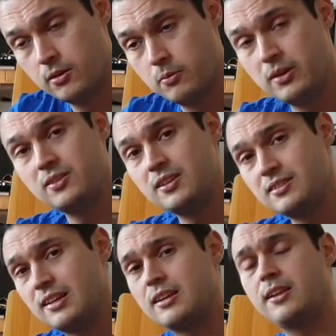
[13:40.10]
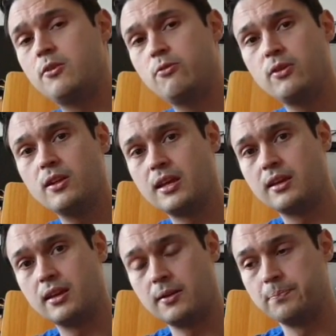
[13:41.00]
what is it exactly that you feel like,
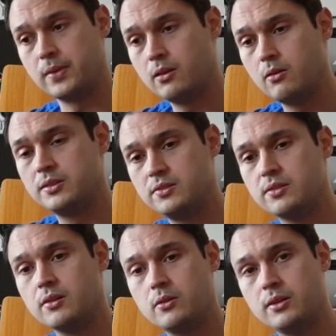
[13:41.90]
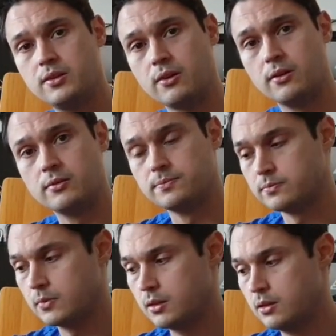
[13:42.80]
oh, this is a good guitar?
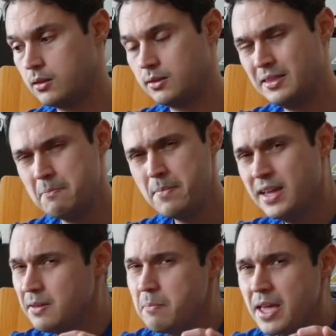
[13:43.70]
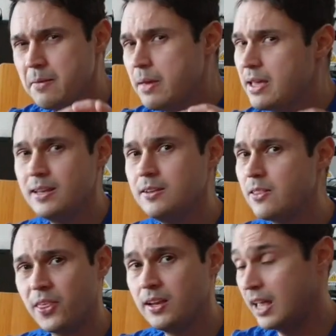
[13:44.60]
The main little
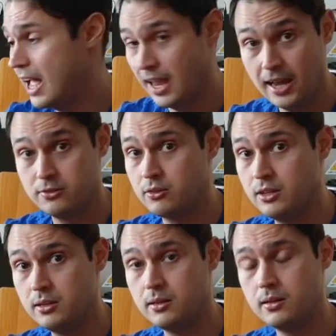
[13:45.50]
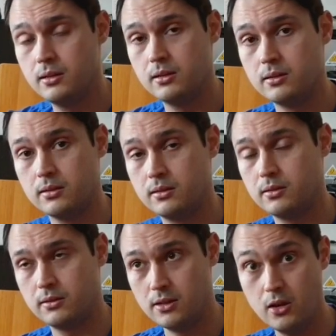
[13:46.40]
thing that I actually
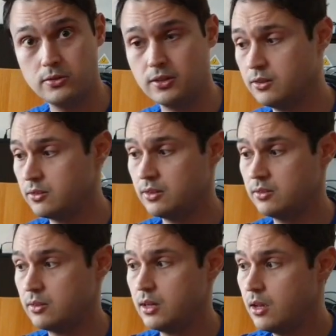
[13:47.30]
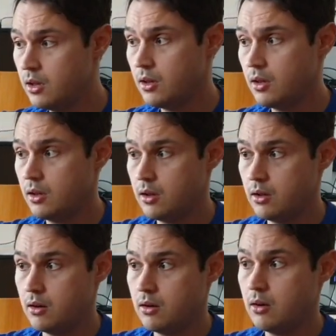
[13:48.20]
notice is,
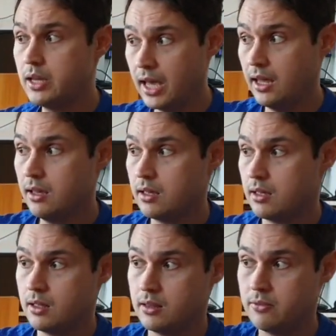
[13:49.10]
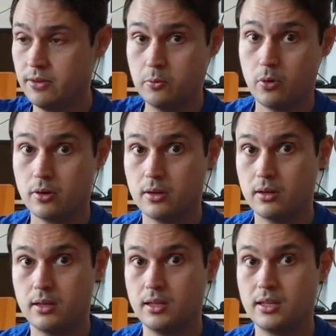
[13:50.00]
okay, the fretwork.
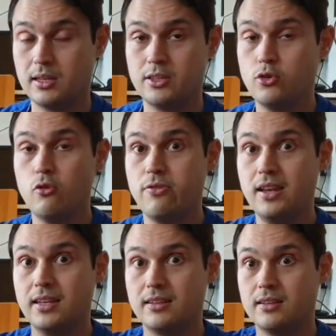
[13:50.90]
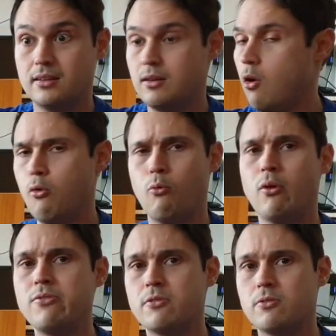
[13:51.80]
You don't feel it. Oh,
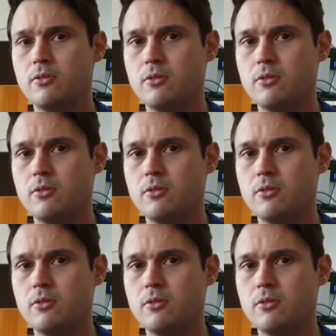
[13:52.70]
wonderful.